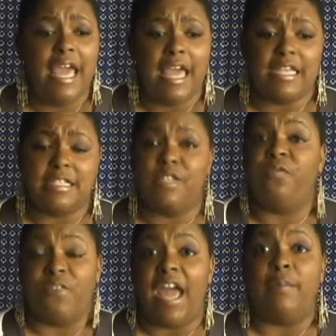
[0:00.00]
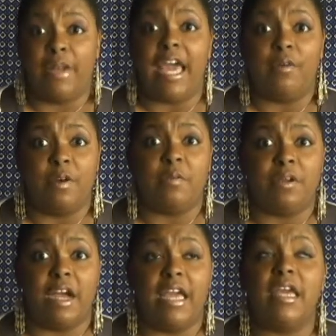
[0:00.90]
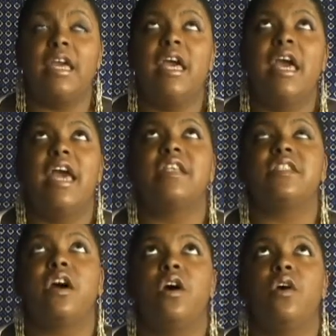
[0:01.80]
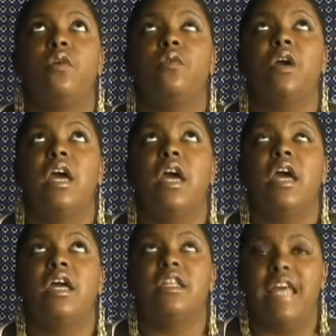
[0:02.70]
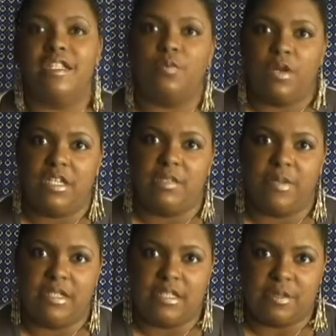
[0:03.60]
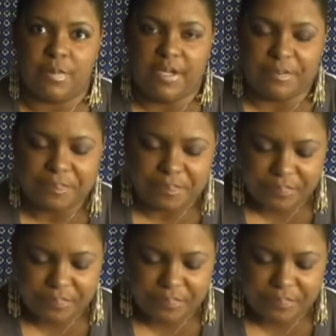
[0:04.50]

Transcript: as this fat black woman, right? And so that's what this piece is about.